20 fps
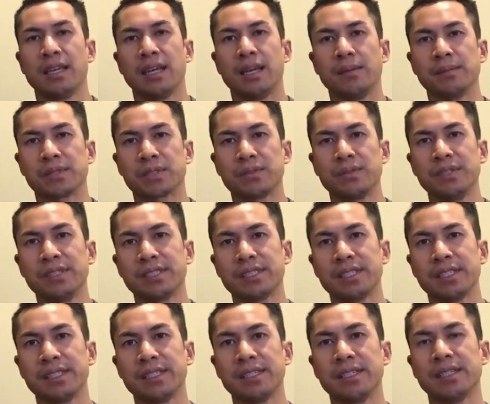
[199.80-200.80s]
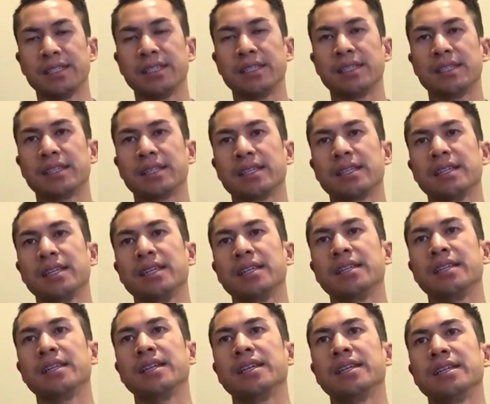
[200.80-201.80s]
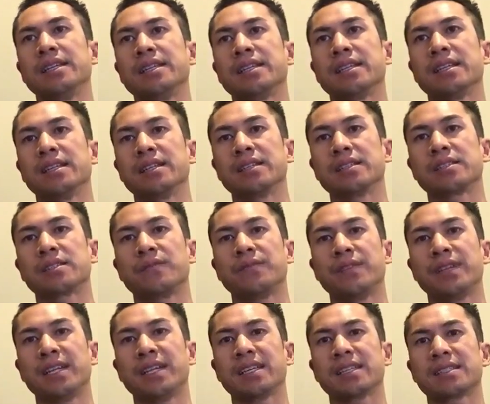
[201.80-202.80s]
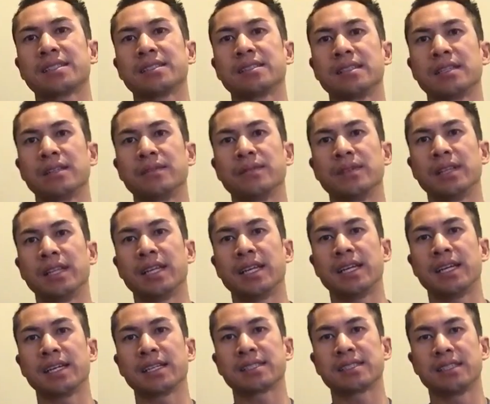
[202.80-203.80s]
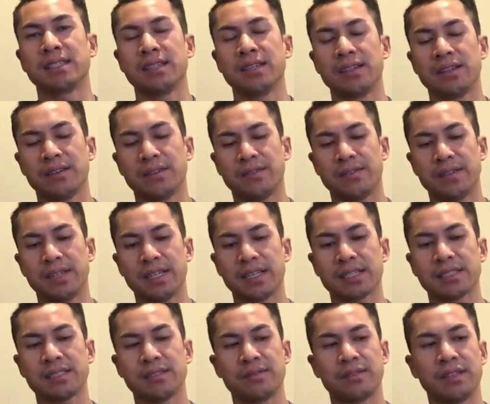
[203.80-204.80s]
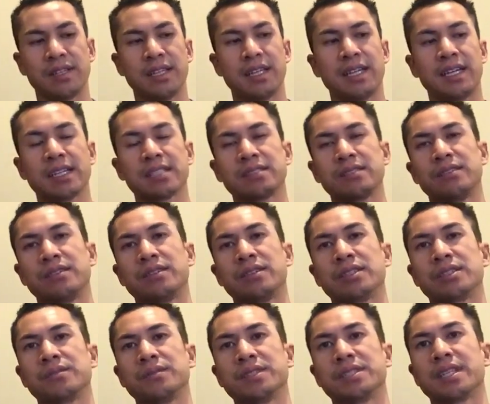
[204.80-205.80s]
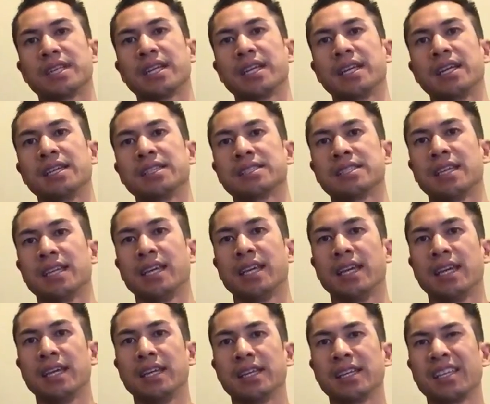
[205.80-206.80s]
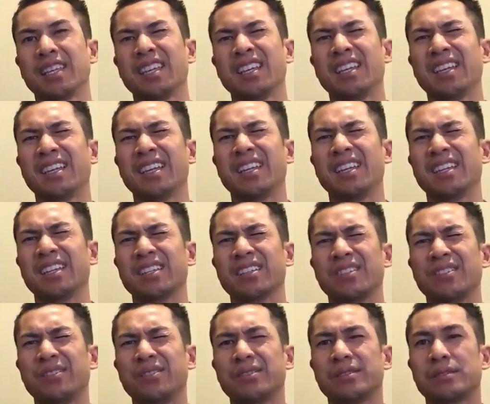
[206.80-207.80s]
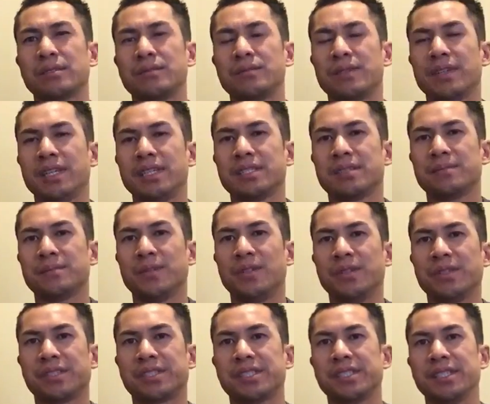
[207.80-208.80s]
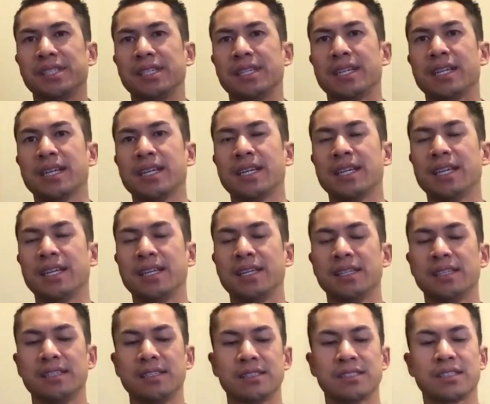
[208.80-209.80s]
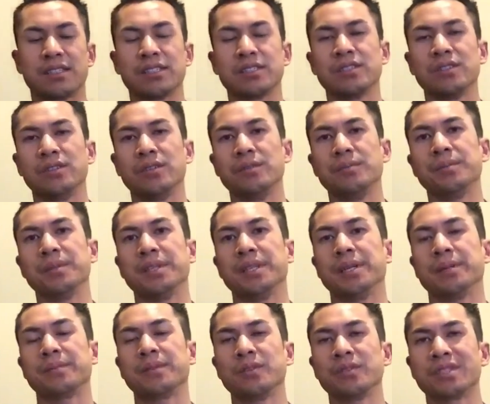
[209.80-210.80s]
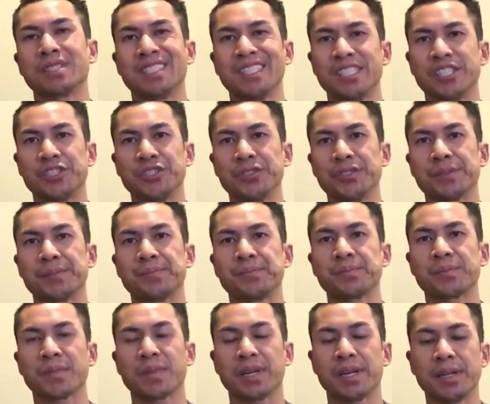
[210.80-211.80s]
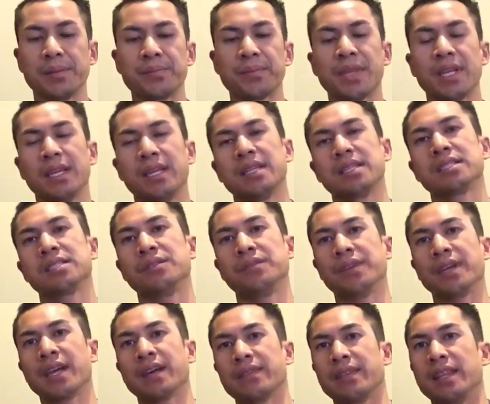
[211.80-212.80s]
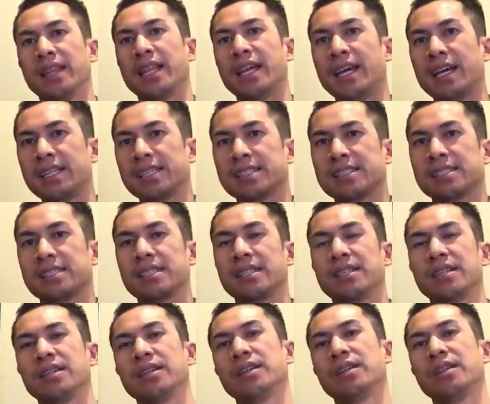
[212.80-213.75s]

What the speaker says: I'm squeezing in, and then you can flex and relax, or switch hands. And again, go through range of motion to start to open up those tissues. All right, so we have the lats,